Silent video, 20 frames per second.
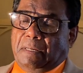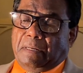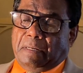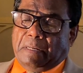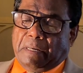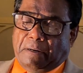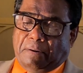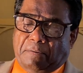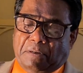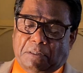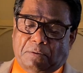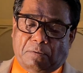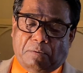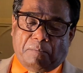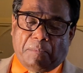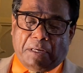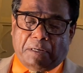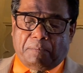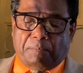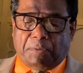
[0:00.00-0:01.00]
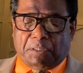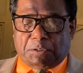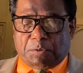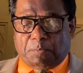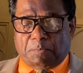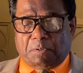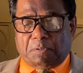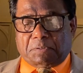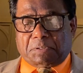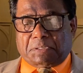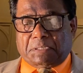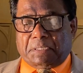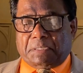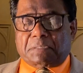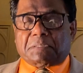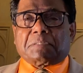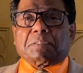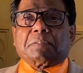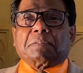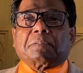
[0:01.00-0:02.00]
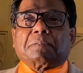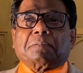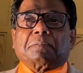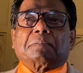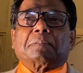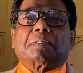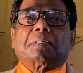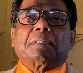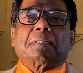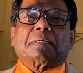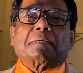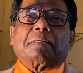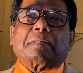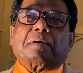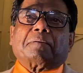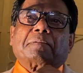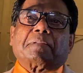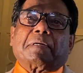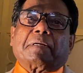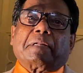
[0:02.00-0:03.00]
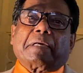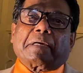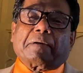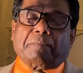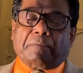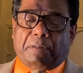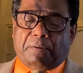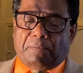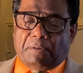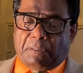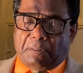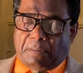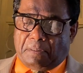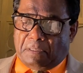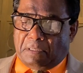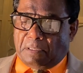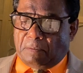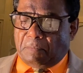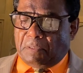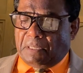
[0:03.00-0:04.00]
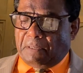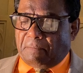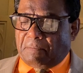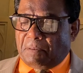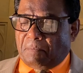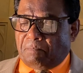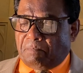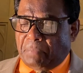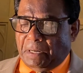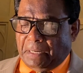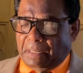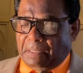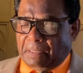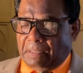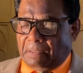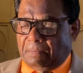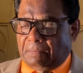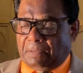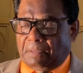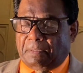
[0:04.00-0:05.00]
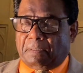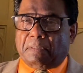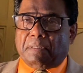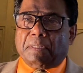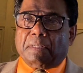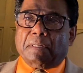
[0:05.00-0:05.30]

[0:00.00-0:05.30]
Now it will make much more sense to you now that I have given you a little bit of the background.